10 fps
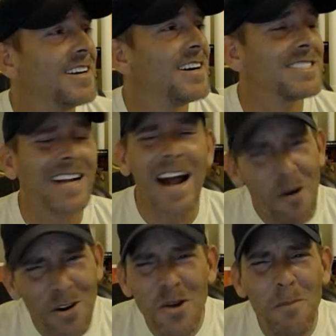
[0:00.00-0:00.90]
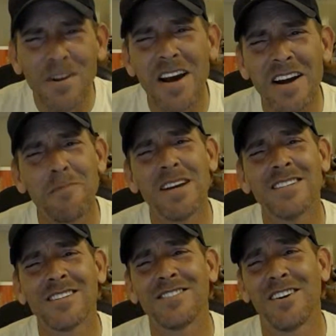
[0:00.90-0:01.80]
I said, how are you protecting me
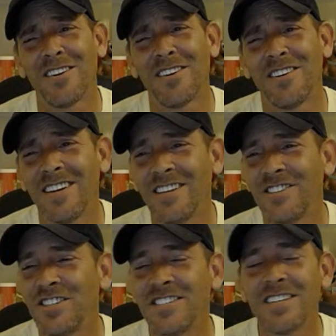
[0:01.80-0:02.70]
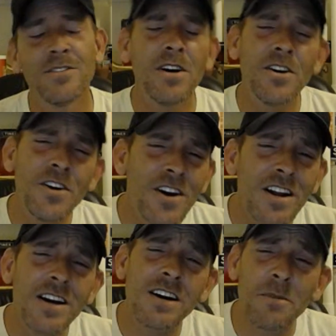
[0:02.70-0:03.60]
as a seller? And she says, well, you're going
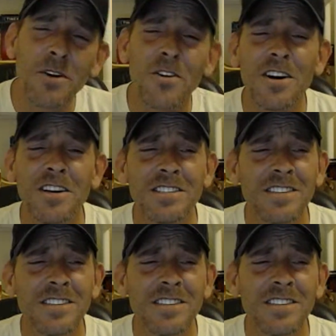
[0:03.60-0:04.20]
to come across,